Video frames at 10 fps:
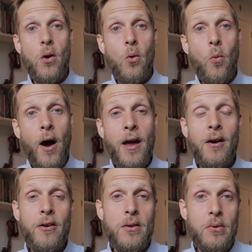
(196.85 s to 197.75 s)
Why
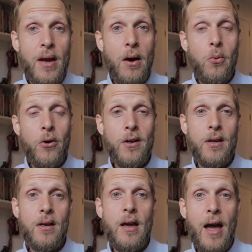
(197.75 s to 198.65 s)
are you now
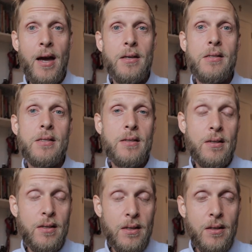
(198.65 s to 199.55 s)
working as
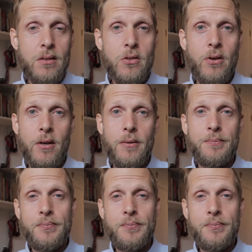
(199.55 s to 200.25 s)
an illustrator?